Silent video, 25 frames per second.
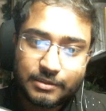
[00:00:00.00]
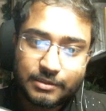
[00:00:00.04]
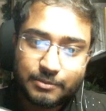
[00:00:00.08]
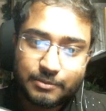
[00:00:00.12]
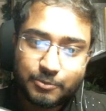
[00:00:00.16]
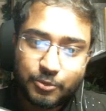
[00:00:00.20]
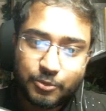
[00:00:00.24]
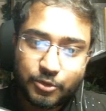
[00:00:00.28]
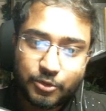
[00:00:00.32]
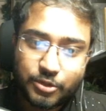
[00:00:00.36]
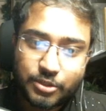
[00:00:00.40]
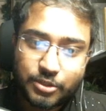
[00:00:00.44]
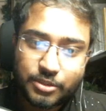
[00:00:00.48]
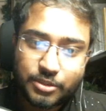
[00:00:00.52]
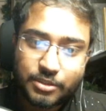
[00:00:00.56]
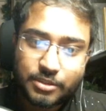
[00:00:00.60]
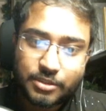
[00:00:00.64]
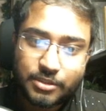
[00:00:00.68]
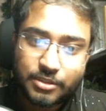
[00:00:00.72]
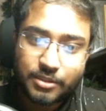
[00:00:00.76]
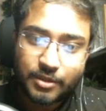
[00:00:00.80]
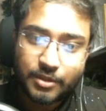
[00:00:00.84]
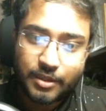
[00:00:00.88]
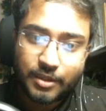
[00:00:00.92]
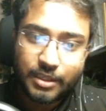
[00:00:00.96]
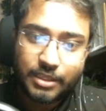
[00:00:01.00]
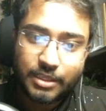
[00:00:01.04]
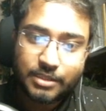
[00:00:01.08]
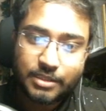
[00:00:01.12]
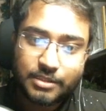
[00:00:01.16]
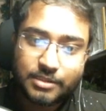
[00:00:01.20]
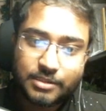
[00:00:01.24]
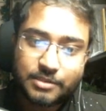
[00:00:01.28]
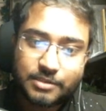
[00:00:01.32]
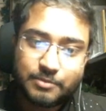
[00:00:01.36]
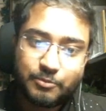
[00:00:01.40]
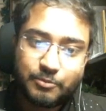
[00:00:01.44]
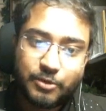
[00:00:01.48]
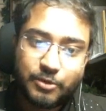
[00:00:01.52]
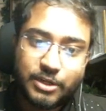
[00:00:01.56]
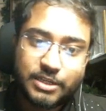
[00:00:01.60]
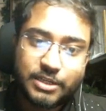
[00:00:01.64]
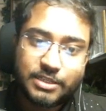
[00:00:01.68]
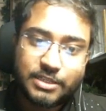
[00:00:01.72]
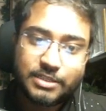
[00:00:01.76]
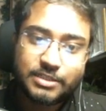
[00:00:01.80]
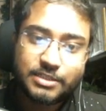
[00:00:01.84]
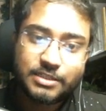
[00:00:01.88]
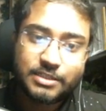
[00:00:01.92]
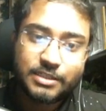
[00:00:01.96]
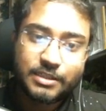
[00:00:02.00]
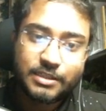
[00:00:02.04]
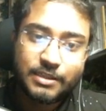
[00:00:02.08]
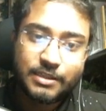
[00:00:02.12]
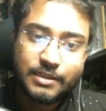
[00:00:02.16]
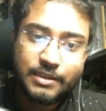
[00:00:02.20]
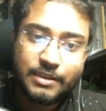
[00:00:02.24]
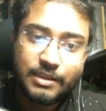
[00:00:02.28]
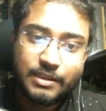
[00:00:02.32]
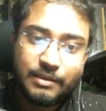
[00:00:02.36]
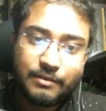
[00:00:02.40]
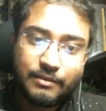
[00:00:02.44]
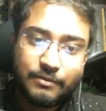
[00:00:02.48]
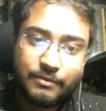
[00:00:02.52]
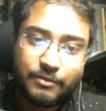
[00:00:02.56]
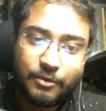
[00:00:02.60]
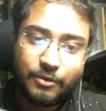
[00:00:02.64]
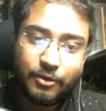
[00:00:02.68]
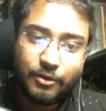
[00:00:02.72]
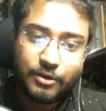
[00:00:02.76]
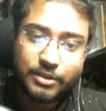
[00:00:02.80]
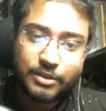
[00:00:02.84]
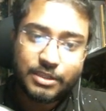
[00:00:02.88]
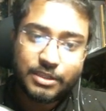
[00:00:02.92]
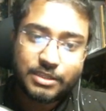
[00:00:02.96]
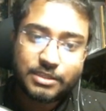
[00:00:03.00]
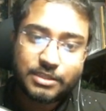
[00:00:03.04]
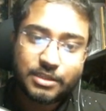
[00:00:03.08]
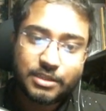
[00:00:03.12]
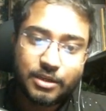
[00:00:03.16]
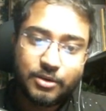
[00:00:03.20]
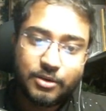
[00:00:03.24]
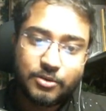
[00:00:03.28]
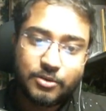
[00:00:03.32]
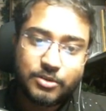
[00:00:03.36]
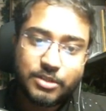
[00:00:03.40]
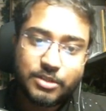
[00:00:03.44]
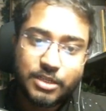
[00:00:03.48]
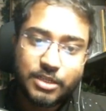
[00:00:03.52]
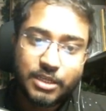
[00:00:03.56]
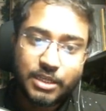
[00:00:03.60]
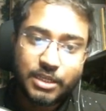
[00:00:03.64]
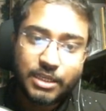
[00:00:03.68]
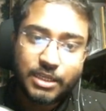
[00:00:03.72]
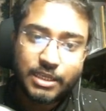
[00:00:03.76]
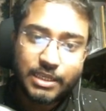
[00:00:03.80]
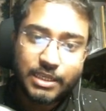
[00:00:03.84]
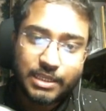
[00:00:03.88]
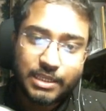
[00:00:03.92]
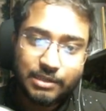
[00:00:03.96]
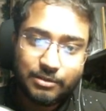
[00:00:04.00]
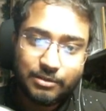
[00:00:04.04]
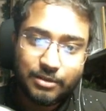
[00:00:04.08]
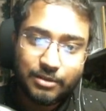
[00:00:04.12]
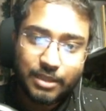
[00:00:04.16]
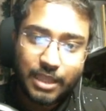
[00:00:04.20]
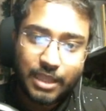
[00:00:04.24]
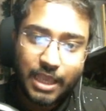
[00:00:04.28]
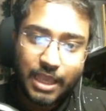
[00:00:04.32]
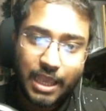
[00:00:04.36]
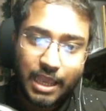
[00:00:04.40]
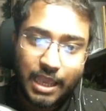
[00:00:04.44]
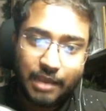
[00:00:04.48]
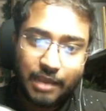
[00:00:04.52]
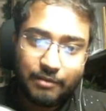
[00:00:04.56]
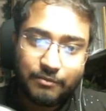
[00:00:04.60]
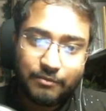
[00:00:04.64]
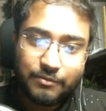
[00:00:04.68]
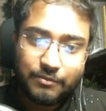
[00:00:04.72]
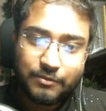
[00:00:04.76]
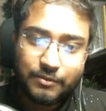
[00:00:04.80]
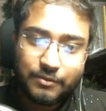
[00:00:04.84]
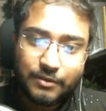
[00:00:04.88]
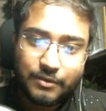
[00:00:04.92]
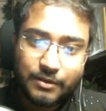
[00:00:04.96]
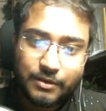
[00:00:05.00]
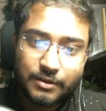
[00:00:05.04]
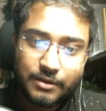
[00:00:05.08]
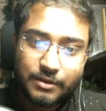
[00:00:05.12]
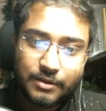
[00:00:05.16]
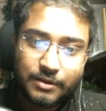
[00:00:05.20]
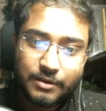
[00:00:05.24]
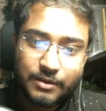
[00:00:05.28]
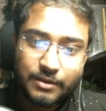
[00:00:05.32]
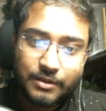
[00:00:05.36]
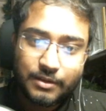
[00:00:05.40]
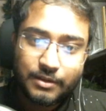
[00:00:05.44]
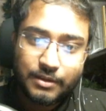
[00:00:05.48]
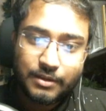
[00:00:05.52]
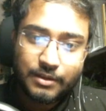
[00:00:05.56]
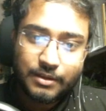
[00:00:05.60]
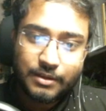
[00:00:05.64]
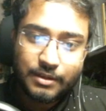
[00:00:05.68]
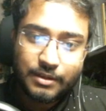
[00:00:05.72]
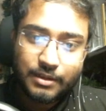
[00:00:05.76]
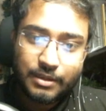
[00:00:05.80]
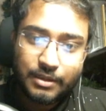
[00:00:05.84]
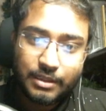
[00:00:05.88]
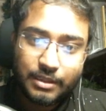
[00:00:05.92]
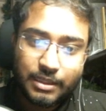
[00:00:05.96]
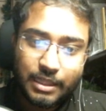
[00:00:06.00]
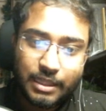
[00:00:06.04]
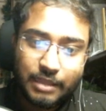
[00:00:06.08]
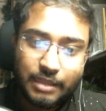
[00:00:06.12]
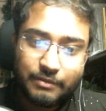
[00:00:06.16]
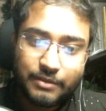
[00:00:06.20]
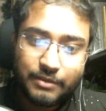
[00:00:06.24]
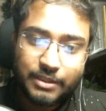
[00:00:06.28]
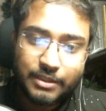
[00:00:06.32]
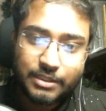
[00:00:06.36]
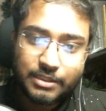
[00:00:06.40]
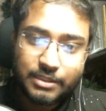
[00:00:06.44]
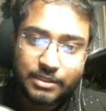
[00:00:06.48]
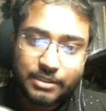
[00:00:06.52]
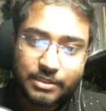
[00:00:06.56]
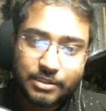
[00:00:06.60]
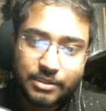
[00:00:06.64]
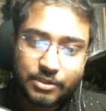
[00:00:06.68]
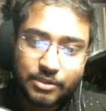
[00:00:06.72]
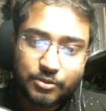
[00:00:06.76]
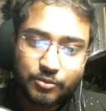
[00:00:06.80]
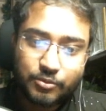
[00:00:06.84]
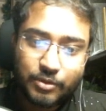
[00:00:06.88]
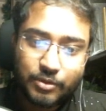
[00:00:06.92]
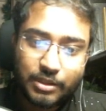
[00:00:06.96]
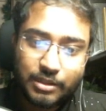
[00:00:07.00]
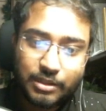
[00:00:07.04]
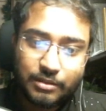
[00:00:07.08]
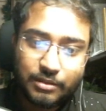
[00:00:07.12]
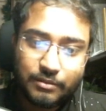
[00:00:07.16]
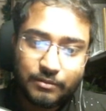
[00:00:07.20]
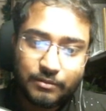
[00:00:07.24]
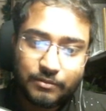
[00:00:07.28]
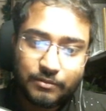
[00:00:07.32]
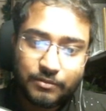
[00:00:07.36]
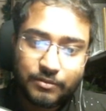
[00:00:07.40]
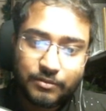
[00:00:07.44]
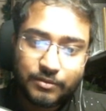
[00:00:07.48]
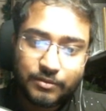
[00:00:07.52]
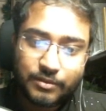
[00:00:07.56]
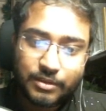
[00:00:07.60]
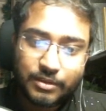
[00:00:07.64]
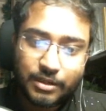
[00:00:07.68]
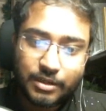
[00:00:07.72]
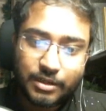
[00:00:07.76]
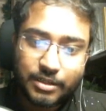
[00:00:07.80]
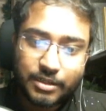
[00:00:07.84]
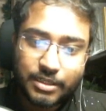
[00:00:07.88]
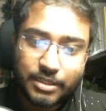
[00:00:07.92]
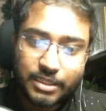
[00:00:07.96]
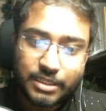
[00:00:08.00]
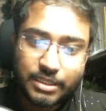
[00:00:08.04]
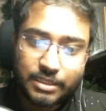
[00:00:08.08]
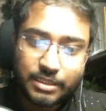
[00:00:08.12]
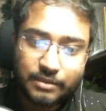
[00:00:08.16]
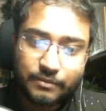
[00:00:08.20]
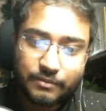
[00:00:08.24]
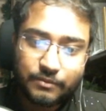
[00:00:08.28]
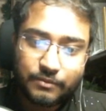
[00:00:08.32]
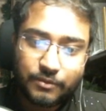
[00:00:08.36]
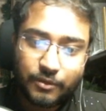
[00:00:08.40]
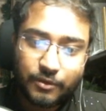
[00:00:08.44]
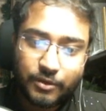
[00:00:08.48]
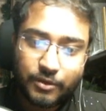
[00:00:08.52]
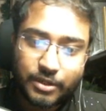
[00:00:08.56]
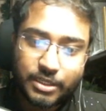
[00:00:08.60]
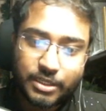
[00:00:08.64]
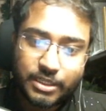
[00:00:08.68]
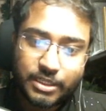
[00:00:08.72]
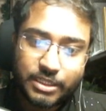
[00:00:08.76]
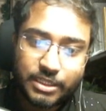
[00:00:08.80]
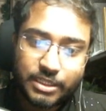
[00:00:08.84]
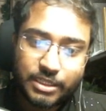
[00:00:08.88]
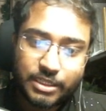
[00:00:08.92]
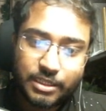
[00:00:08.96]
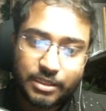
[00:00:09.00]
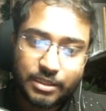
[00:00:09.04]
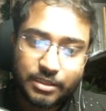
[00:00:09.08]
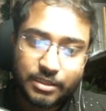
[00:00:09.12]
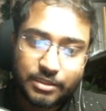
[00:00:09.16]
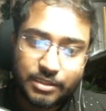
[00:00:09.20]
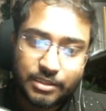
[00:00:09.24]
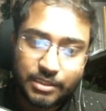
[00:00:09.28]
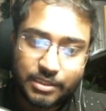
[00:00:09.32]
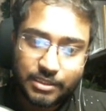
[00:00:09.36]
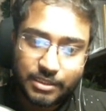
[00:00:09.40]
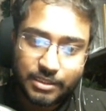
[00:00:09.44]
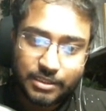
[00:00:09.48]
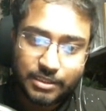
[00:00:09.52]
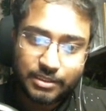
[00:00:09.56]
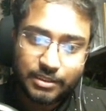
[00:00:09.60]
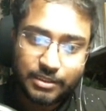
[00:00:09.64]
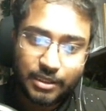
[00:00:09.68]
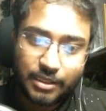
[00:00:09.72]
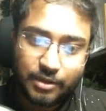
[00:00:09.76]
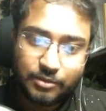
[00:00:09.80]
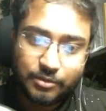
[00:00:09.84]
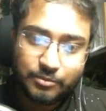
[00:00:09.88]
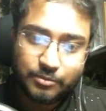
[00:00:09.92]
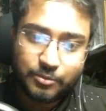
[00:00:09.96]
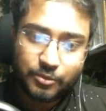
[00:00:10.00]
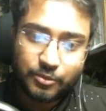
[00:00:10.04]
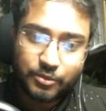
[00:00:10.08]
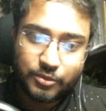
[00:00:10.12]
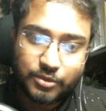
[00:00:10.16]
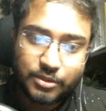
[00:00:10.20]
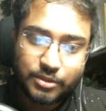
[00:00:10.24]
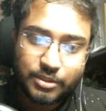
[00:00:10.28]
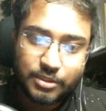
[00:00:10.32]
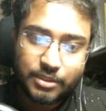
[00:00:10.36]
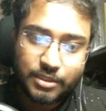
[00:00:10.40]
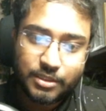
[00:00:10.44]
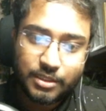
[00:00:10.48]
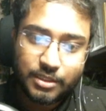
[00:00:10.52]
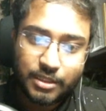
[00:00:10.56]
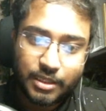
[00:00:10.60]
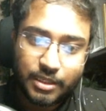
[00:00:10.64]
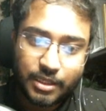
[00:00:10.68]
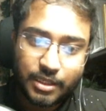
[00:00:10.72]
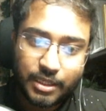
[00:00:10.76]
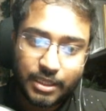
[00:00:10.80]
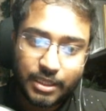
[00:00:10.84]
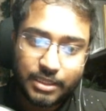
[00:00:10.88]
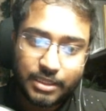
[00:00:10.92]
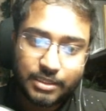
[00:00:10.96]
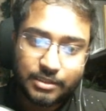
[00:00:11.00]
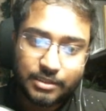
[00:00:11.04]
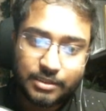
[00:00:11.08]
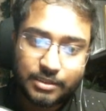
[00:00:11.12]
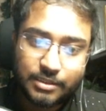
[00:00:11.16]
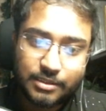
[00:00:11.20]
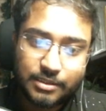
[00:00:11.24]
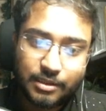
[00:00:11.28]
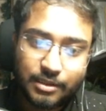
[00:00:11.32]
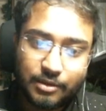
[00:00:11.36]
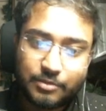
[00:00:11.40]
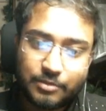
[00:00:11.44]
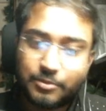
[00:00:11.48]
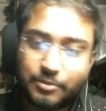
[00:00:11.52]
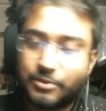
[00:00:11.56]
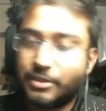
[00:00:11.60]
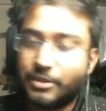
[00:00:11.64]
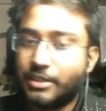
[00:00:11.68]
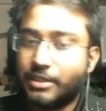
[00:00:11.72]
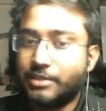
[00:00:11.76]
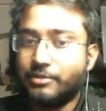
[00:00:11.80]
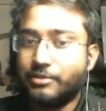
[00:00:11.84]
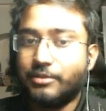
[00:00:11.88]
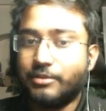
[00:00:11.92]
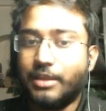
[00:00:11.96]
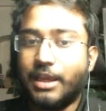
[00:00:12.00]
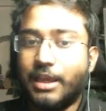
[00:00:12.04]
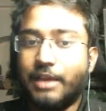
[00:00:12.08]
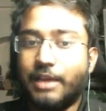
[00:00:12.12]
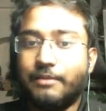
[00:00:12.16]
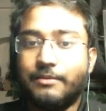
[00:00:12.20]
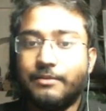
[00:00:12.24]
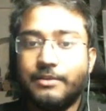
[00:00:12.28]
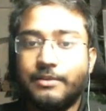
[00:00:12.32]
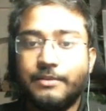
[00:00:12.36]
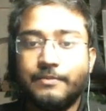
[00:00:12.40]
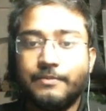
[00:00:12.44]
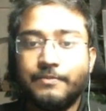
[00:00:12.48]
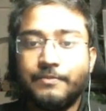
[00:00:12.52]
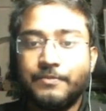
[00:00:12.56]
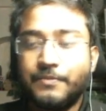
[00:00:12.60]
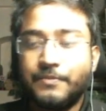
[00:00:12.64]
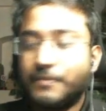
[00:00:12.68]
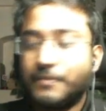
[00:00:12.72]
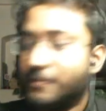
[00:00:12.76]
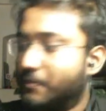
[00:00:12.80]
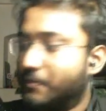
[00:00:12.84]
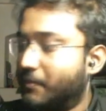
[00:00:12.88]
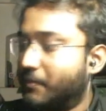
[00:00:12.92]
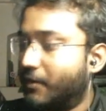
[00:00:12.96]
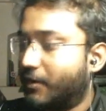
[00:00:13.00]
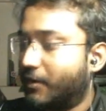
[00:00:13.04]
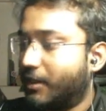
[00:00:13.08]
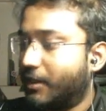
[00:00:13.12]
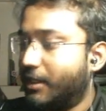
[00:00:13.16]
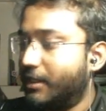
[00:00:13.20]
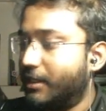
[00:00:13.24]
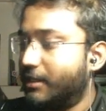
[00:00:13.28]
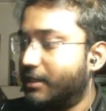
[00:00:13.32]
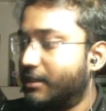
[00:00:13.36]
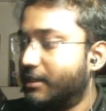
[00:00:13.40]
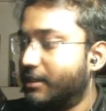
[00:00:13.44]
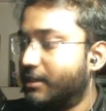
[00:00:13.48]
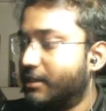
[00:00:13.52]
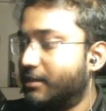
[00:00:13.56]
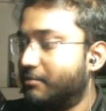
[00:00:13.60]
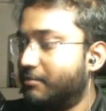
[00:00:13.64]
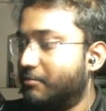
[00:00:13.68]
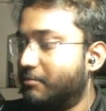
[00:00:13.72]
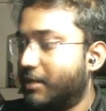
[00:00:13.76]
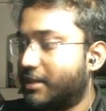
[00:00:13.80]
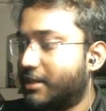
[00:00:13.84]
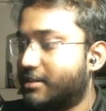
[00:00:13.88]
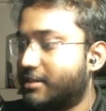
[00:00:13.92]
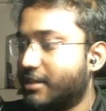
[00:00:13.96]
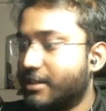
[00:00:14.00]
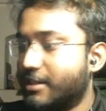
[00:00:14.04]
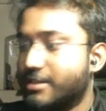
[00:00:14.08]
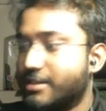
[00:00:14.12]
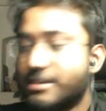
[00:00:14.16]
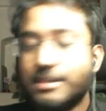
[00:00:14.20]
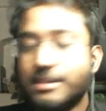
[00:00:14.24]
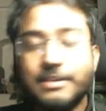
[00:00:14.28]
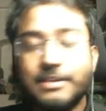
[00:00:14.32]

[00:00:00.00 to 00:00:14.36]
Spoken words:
puts. Okay, just prints. For this code, you will have 11, 12, 13, 14. This is the output. Okay, this is the output that you will have. Okay, makes sense?